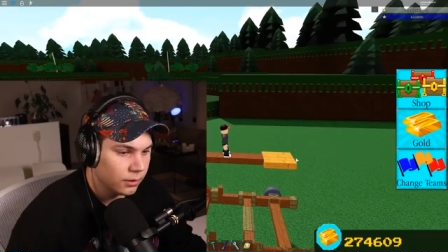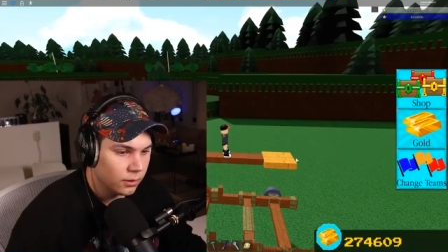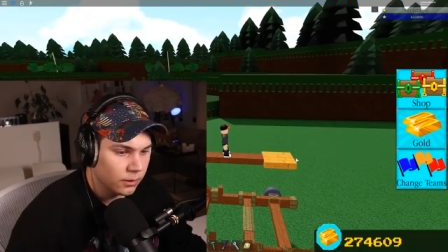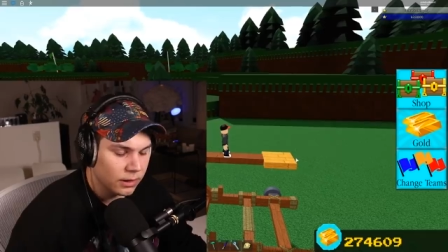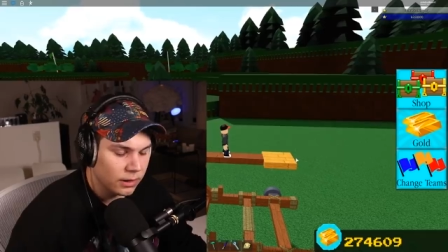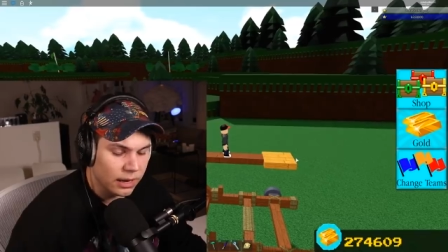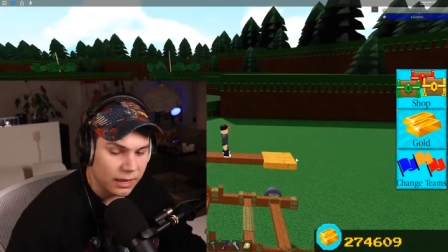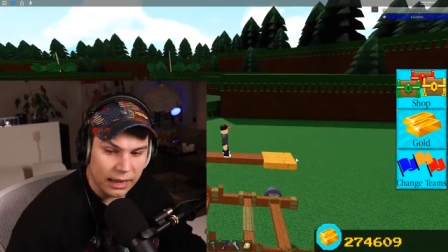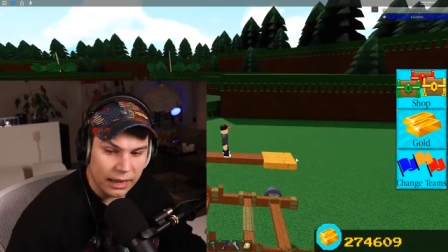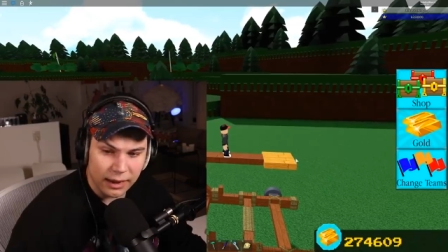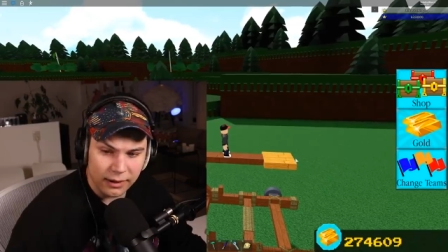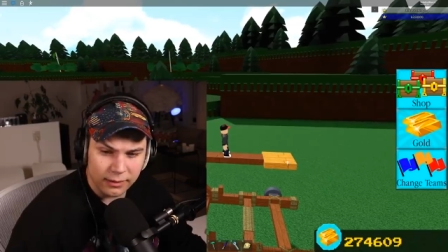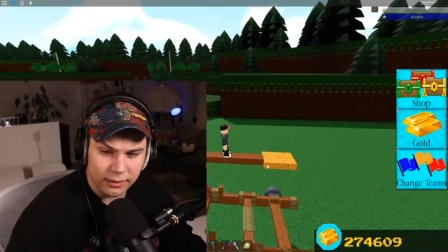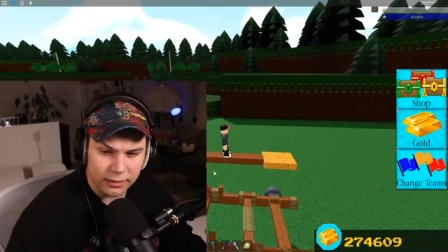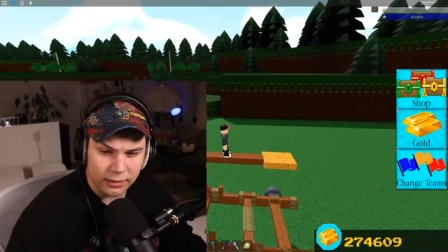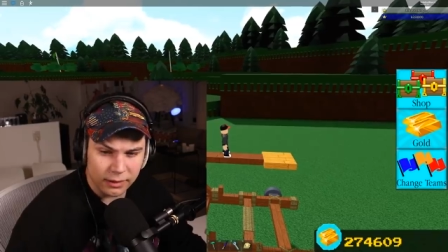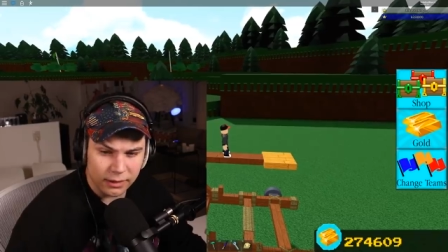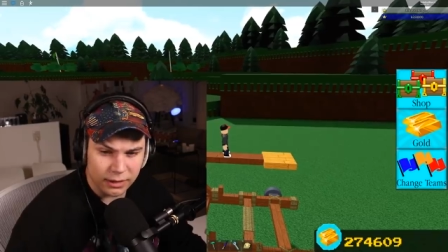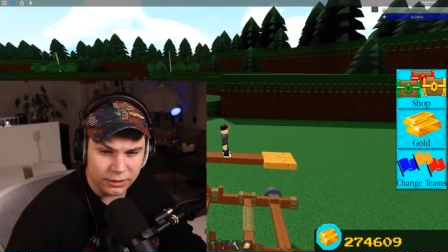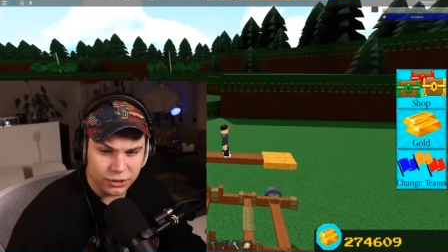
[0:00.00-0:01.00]
You know what? I kind of
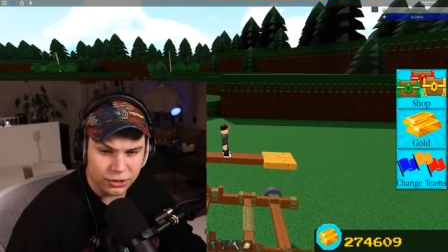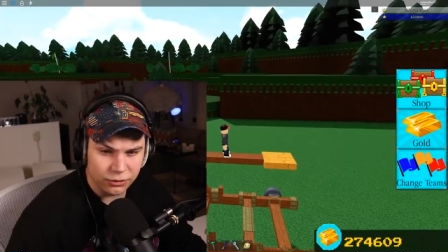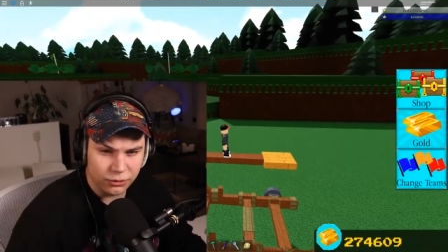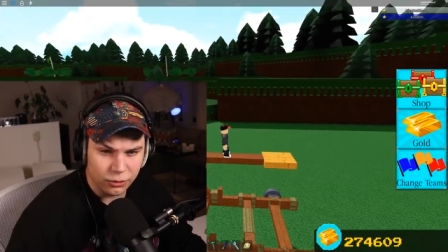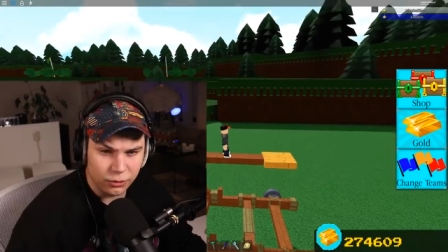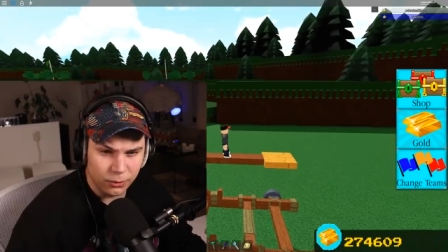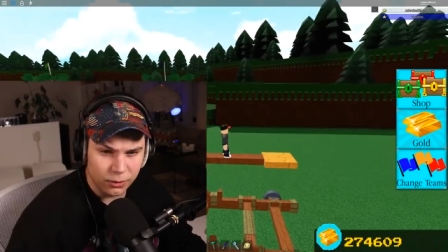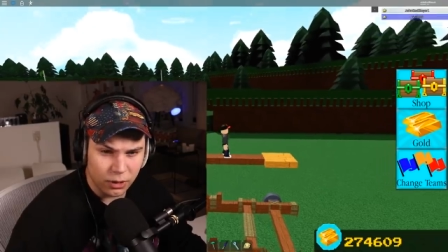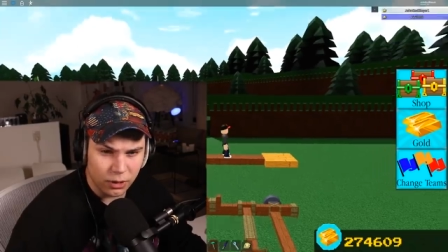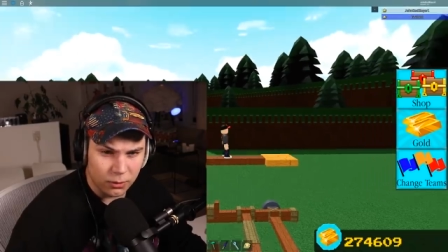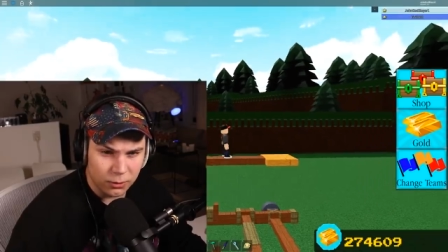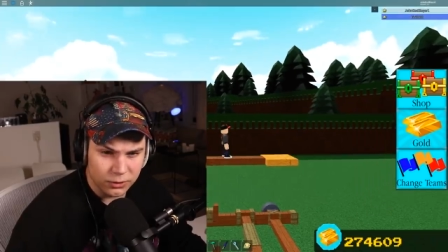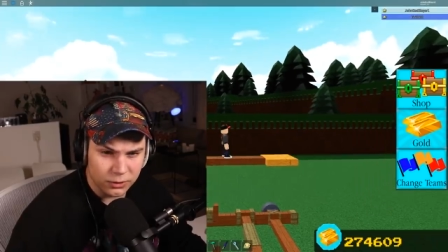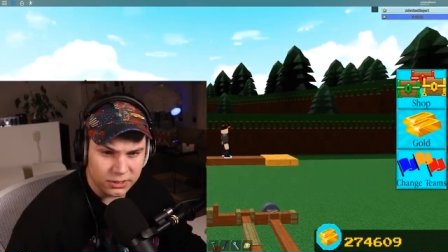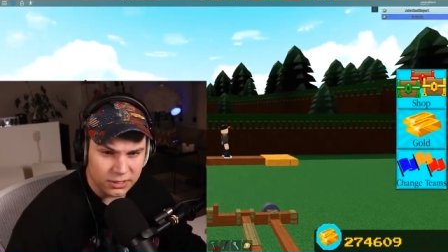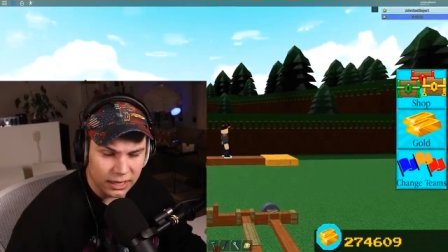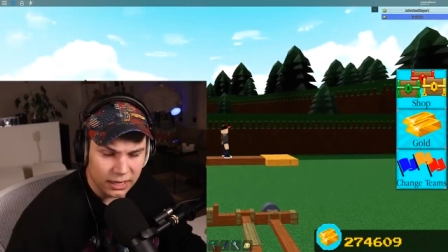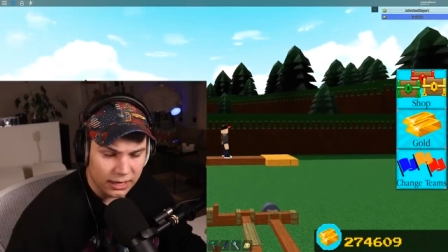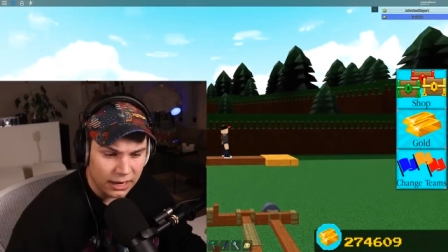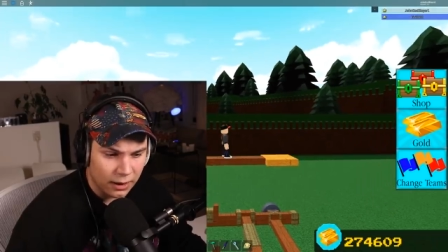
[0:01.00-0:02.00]
think I should do it
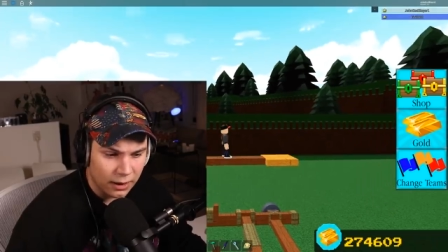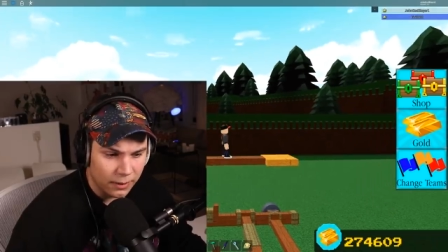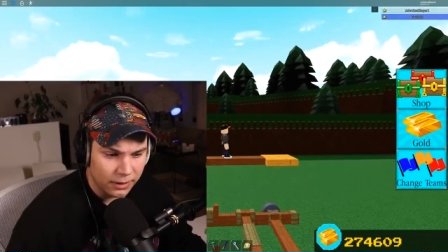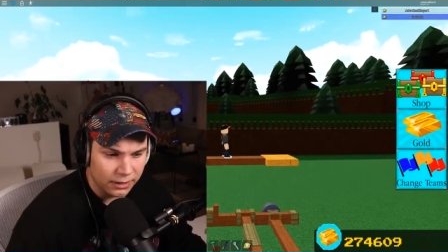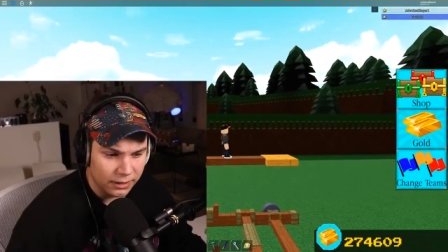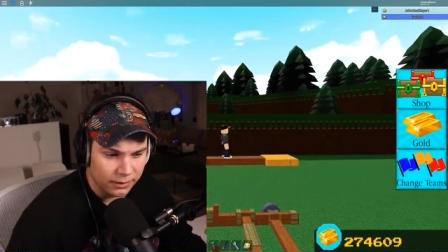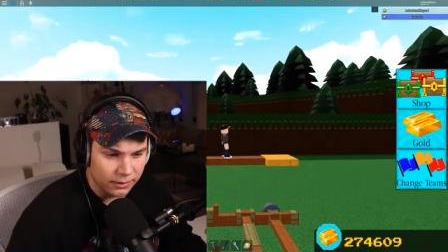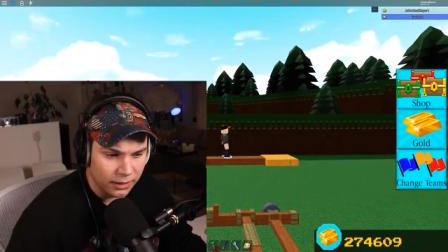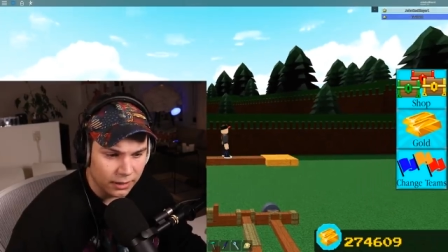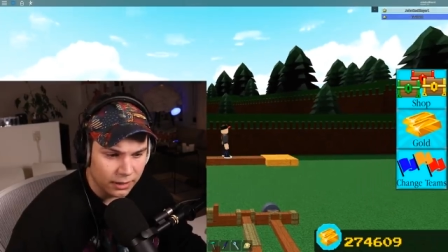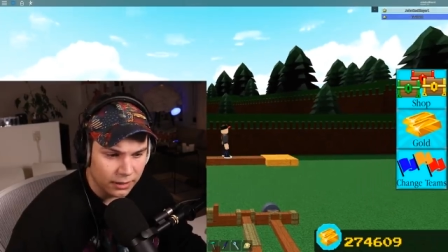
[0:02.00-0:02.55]
almost like how I did